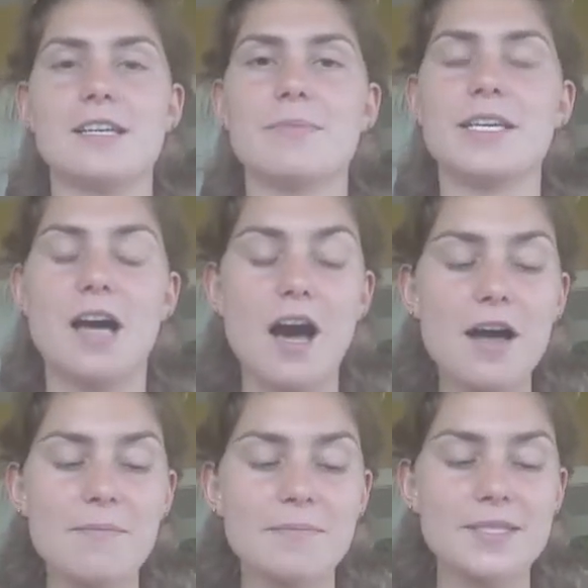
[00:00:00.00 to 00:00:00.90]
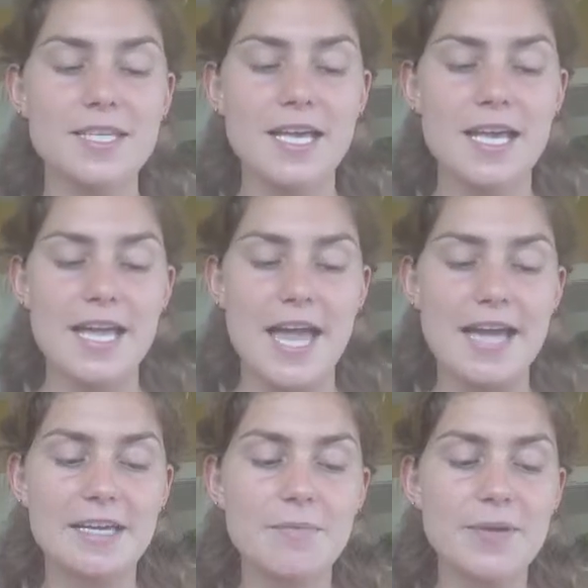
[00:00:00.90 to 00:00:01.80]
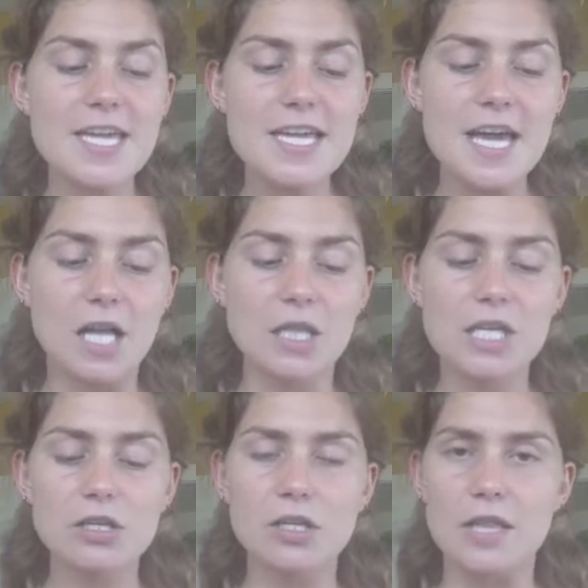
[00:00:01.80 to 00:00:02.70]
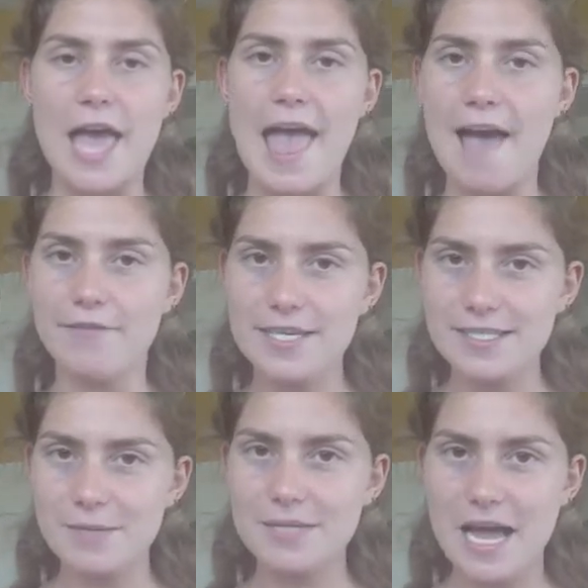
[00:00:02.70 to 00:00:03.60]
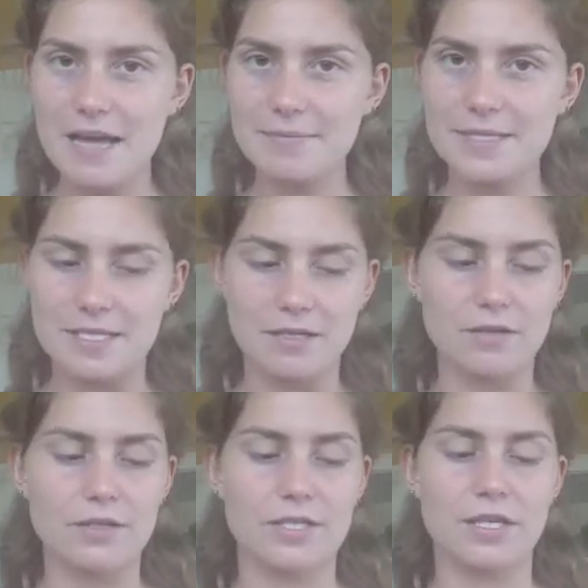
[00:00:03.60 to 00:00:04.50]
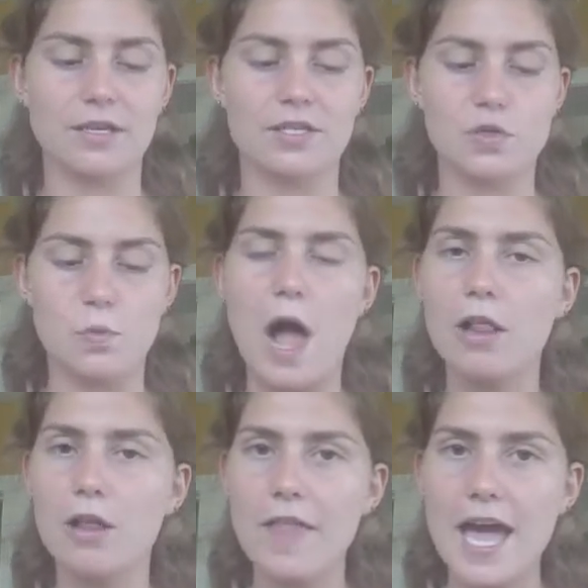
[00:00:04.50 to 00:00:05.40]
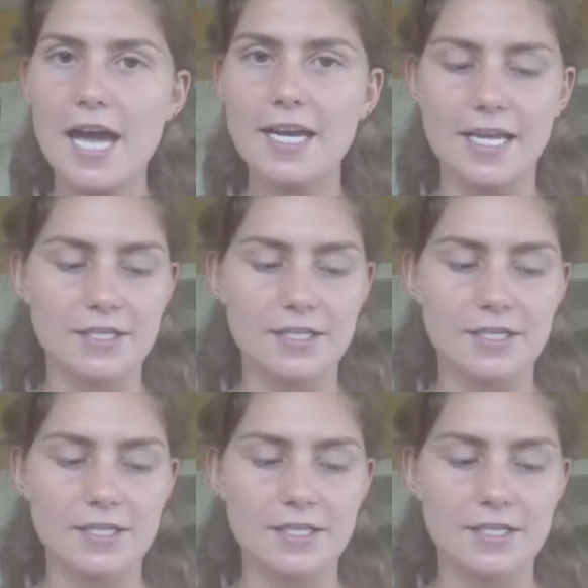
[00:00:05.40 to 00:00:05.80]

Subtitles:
And it can be a little heavy sometimes to swallow that,